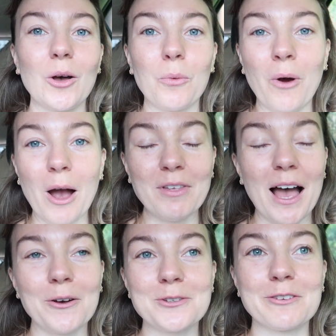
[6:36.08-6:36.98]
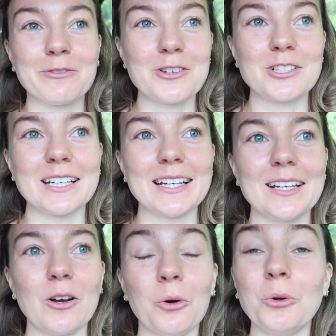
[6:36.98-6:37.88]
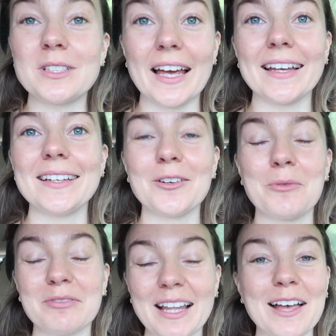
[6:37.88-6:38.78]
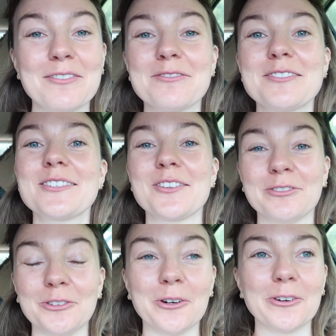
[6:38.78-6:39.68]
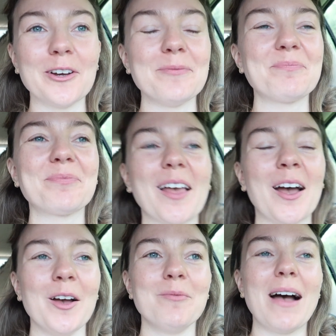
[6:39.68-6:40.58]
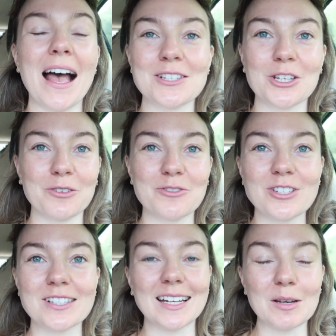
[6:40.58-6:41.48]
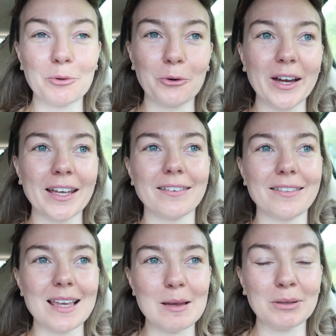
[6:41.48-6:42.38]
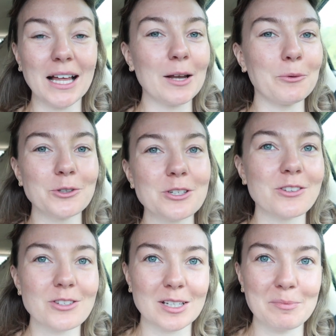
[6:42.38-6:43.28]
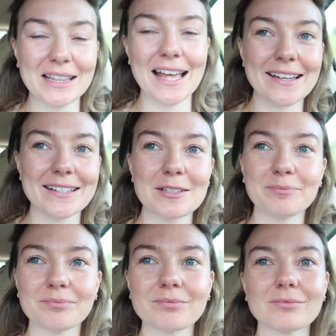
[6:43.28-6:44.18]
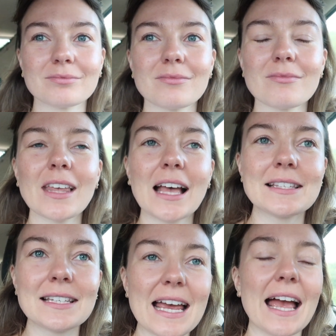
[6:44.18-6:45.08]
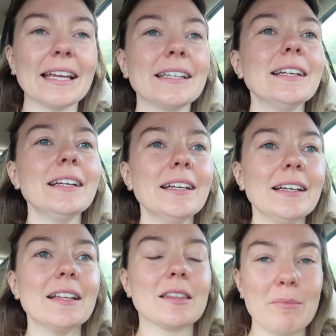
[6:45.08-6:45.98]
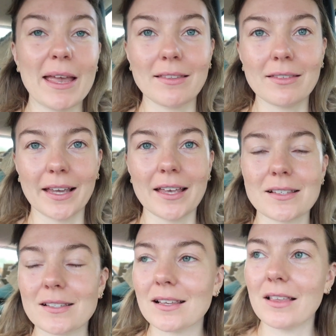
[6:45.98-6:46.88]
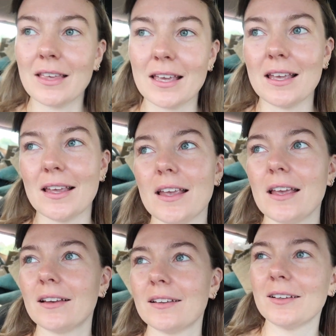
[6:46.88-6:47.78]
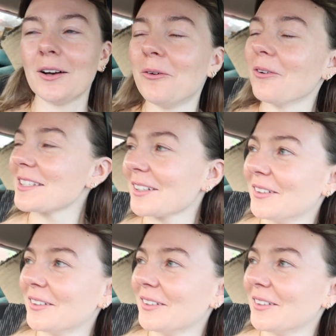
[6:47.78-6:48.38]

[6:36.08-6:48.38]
We're out of the house officially all day. We've left the floorer. As you'll have just seen, he brought in the plywood that's going to be laid. And today, the main thing is the, what's it